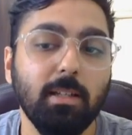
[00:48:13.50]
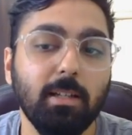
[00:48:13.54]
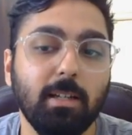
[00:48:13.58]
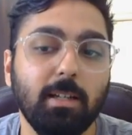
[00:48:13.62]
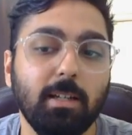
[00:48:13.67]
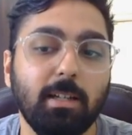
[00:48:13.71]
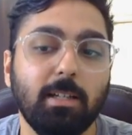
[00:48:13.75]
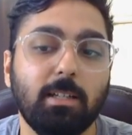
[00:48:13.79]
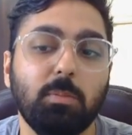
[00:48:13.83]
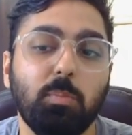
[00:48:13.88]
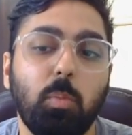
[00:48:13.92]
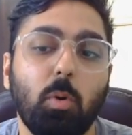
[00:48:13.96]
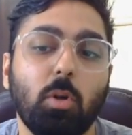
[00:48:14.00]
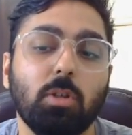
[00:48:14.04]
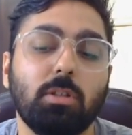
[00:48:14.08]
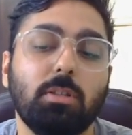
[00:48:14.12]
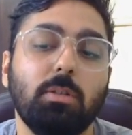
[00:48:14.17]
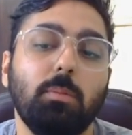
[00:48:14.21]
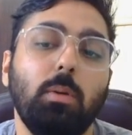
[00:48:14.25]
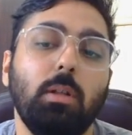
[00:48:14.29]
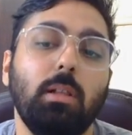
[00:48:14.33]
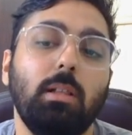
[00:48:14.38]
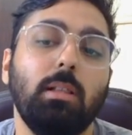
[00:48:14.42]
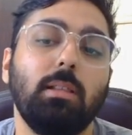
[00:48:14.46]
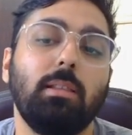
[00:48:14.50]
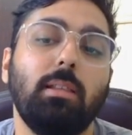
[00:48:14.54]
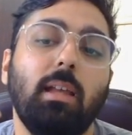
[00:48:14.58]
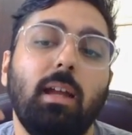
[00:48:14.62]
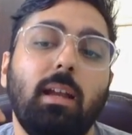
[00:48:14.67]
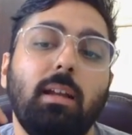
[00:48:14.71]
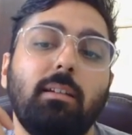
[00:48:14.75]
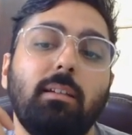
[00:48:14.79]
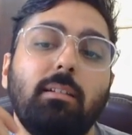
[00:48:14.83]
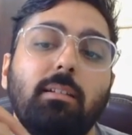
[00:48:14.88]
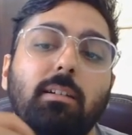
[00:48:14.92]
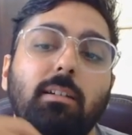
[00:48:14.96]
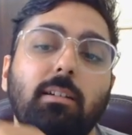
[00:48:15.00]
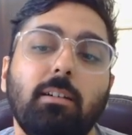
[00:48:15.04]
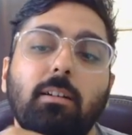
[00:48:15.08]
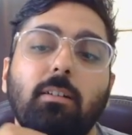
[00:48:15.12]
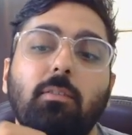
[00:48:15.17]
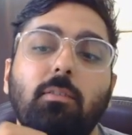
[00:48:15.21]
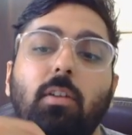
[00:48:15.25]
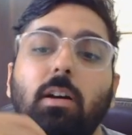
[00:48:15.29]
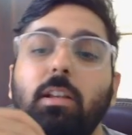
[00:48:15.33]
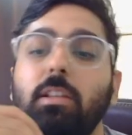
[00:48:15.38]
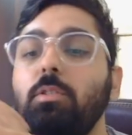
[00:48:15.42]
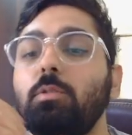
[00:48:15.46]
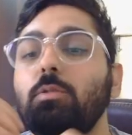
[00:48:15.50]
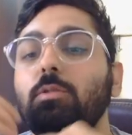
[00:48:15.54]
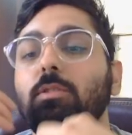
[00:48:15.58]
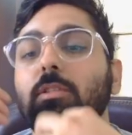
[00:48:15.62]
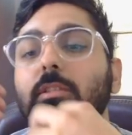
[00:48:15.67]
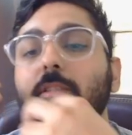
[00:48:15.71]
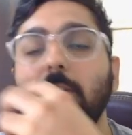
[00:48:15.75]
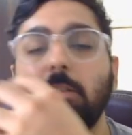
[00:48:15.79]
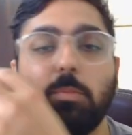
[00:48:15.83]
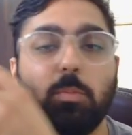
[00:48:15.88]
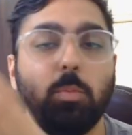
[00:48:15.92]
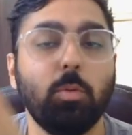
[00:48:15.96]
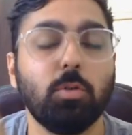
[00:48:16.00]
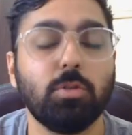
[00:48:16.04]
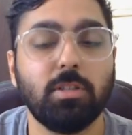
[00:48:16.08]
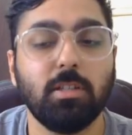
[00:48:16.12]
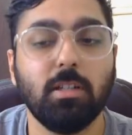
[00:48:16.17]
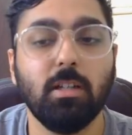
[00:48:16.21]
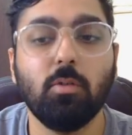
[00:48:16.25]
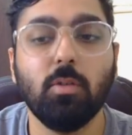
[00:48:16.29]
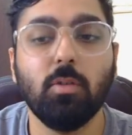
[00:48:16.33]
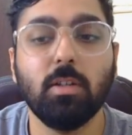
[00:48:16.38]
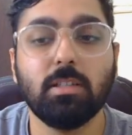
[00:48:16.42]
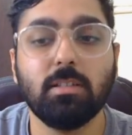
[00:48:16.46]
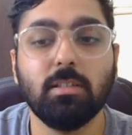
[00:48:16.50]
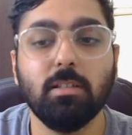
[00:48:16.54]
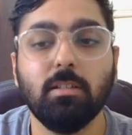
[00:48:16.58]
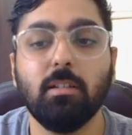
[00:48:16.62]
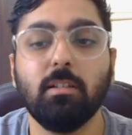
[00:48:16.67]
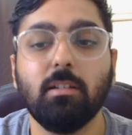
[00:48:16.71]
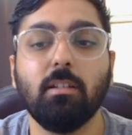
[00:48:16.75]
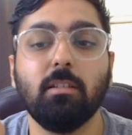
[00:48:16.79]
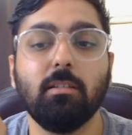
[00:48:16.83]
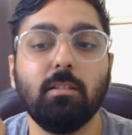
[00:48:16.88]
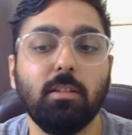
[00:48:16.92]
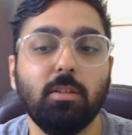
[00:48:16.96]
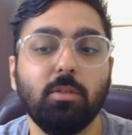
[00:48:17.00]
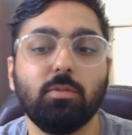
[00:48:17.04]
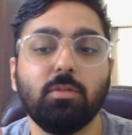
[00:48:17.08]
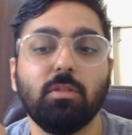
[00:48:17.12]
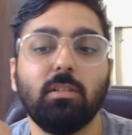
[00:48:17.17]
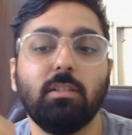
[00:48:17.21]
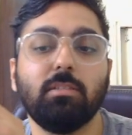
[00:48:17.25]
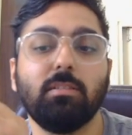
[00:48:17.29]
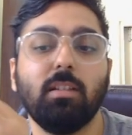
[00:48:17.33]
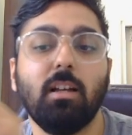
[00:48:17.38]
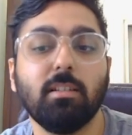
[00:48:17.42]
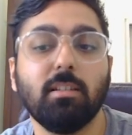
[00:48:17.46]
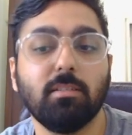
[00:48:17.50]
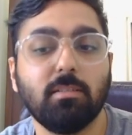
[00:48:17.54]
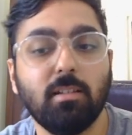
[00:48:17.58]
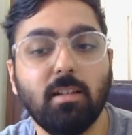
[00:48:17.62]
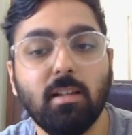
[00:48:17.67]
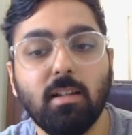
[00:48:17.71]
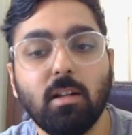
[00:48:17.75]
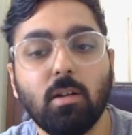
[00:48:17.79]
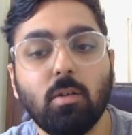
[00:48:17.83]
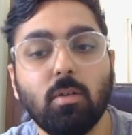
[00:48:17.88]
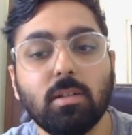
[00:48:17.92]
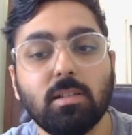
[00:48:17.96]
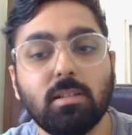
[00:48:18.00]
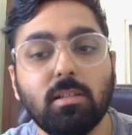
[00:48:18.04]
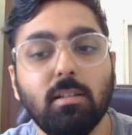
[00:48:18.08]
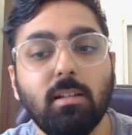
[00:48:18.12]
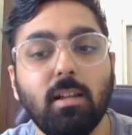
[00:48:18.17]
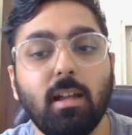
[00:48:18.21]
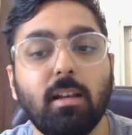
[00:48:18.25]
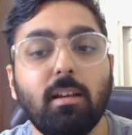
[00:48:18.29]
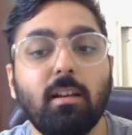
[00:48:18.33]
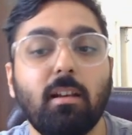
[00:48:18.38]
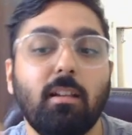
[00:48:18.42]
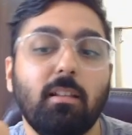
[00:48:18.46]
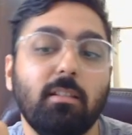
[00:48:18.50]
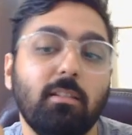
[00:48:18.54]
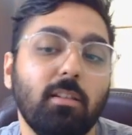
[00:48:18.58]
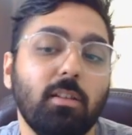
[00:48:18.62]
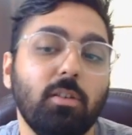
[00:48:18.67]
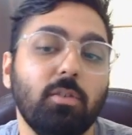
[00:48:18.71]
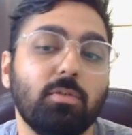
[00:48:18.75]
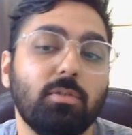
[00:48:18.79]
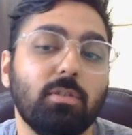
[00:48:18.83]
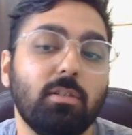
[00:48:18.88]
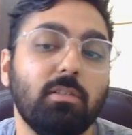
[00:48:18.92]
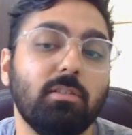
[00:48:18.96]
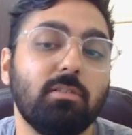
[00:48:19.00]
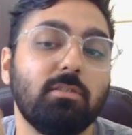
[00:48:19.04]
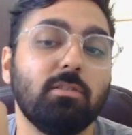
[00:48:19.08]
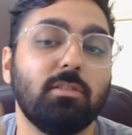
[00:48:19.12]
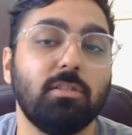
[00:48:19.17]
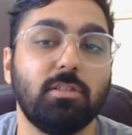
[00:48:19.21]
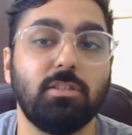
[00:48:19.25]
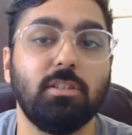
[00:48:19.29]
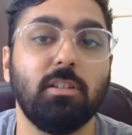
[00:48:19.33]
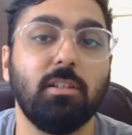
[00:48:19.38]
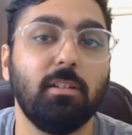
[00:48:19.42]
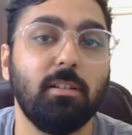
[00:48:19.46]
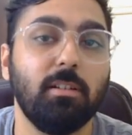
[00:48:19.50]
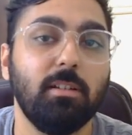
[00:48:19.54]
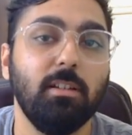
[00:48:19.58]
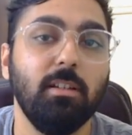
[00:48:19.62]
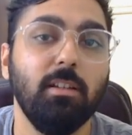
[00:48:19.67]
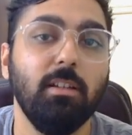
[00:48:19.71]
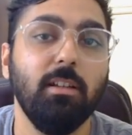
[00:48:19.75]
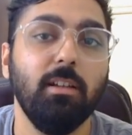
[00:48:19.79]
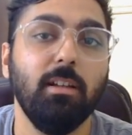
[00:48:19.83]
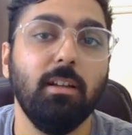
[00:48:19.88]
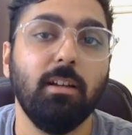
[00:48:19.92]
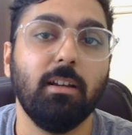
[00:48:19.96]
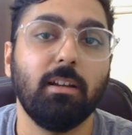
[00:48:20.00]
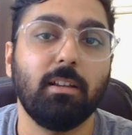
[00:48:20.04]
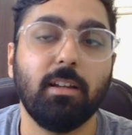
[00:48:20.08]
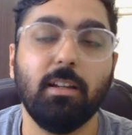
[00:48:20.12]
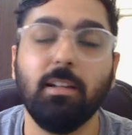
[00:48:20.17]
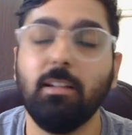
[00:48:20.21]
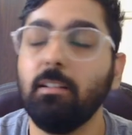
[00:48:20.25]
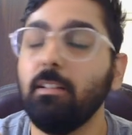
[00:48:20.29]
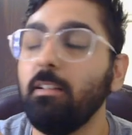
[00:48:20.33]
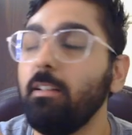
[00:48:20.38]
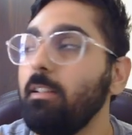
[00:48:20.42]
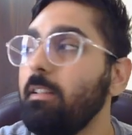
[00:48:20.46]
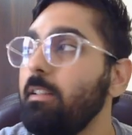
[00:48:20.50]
It's possible that one user is posting a question, another user is answering a question, and another user is searching, right?